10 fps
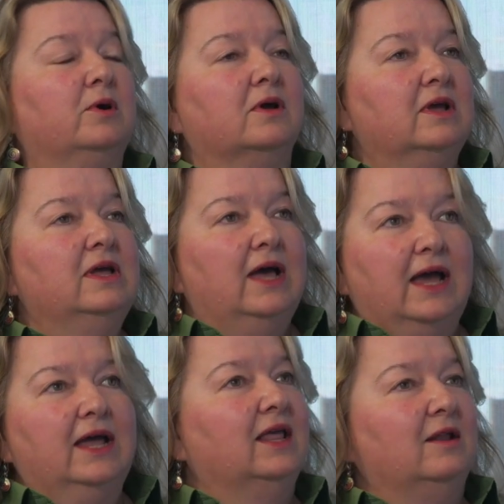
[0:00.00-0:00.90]
book.
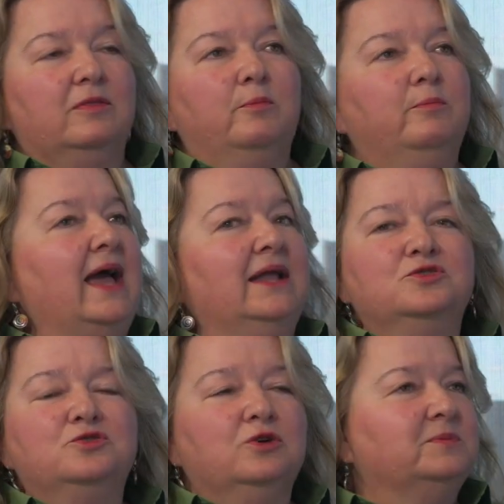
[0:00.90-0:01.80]
I got to get it. The
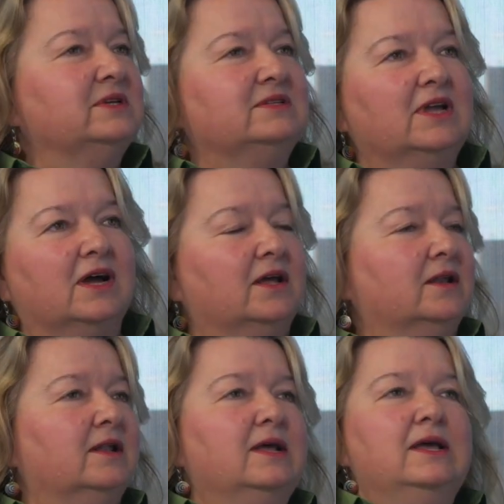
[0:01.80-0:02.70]
manuscript is
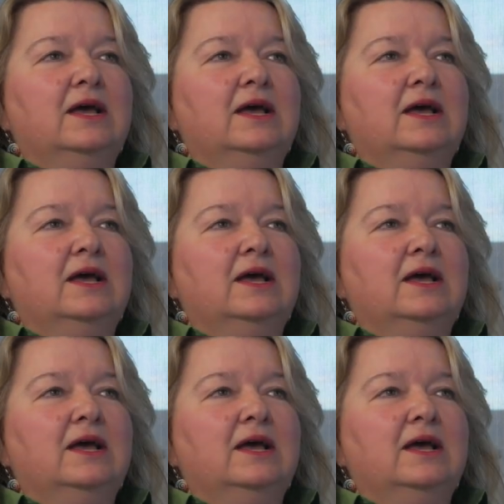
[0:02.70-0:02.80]
done.